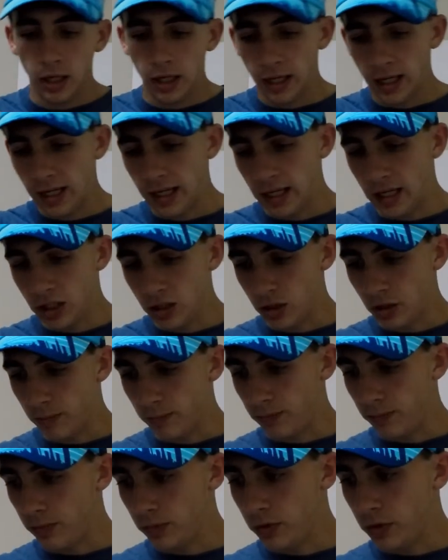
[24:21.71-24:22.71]
And
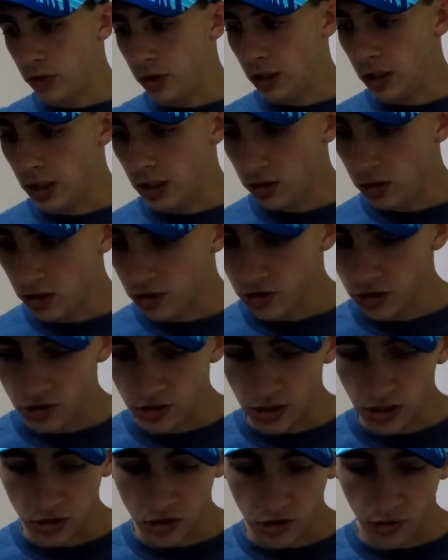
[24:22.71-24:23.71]
this is its